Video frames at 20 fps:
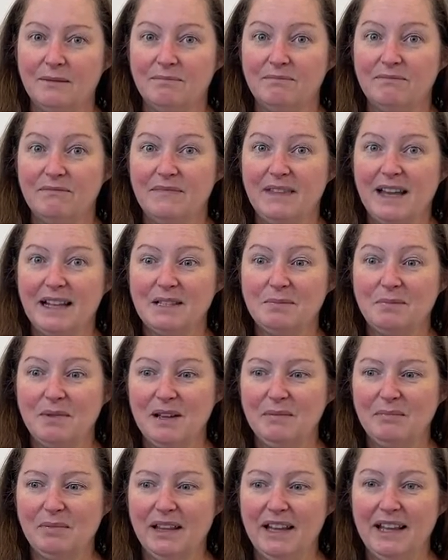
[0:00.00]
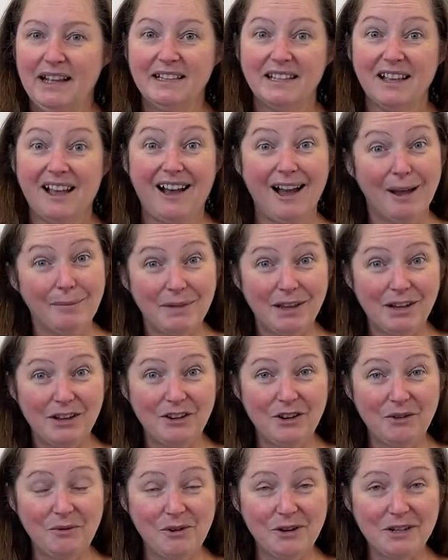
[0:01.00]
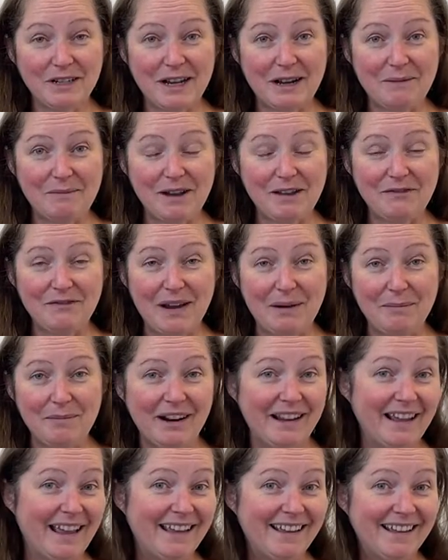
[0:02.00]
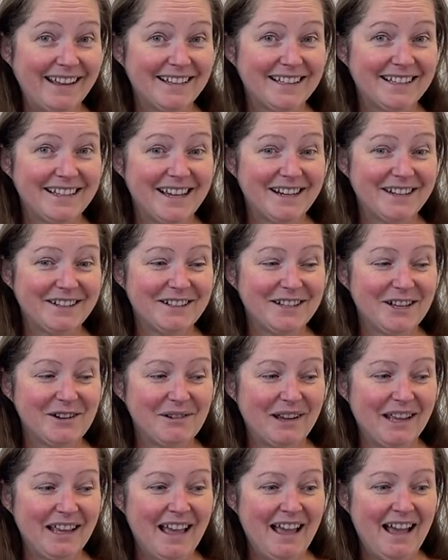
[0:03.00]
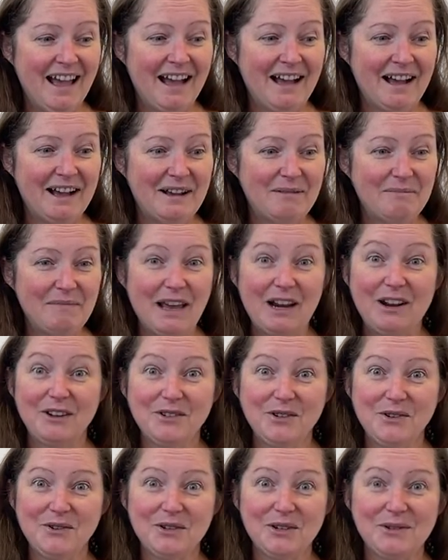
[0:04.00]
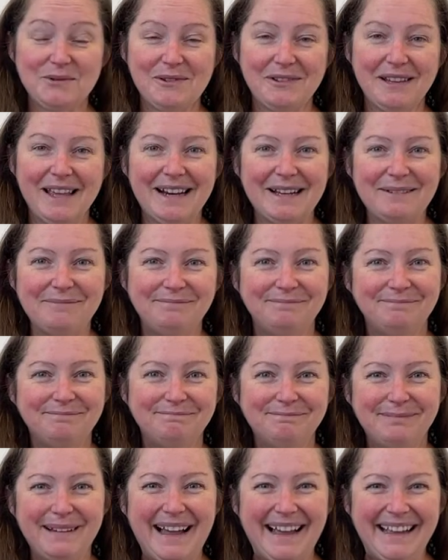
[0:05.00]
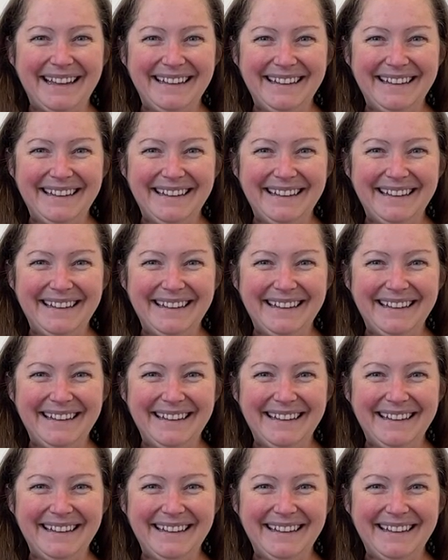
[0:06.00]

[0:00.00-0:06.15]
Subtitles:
That's my plans. I'm going to go wash out my fabric and get started sewing, and I'll talk to you all later. Bye!